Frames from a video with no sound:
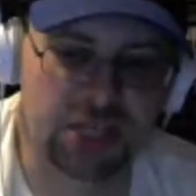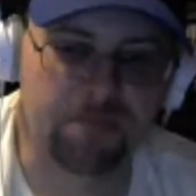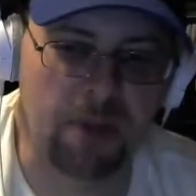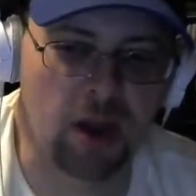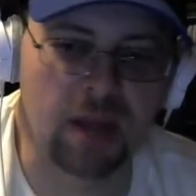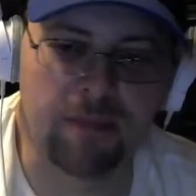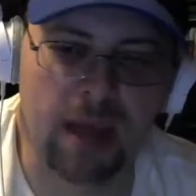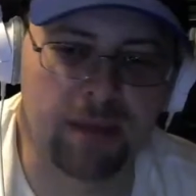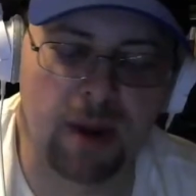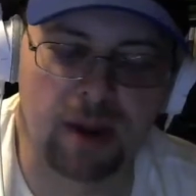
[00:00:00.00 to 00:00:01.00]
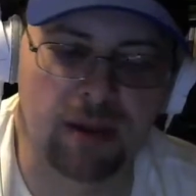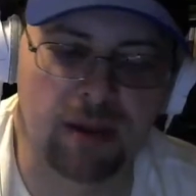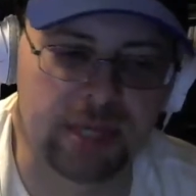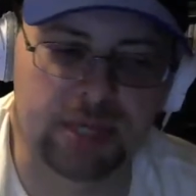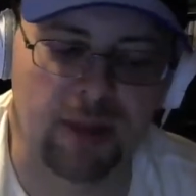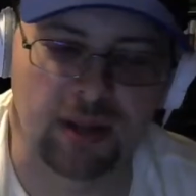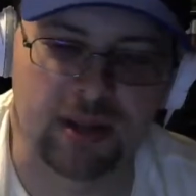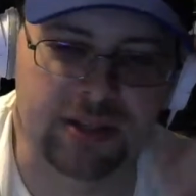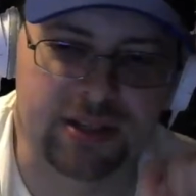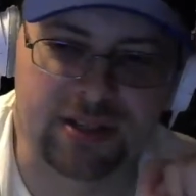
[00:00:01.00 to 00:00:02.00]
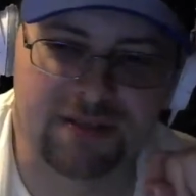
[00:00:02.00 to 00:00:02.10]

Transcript: barely missed my list.